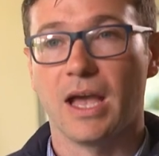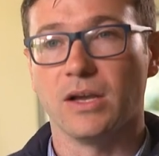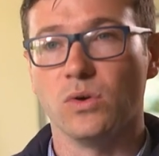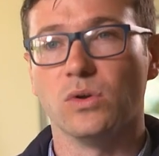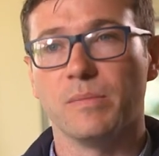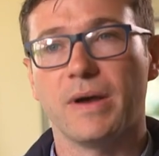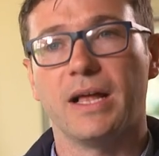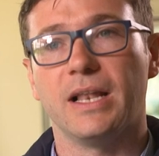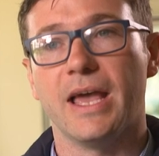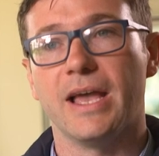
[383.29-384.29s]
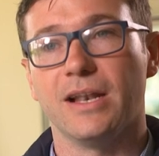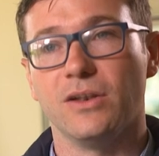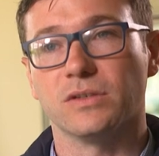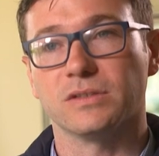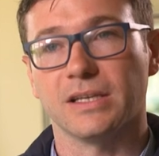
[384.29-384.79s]
And Golden Pal uh,
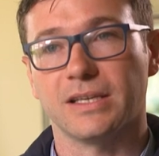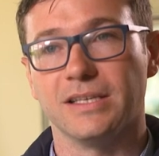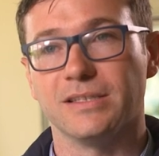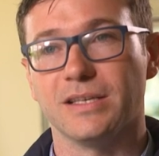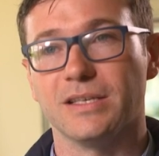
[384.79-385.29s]
looks like he's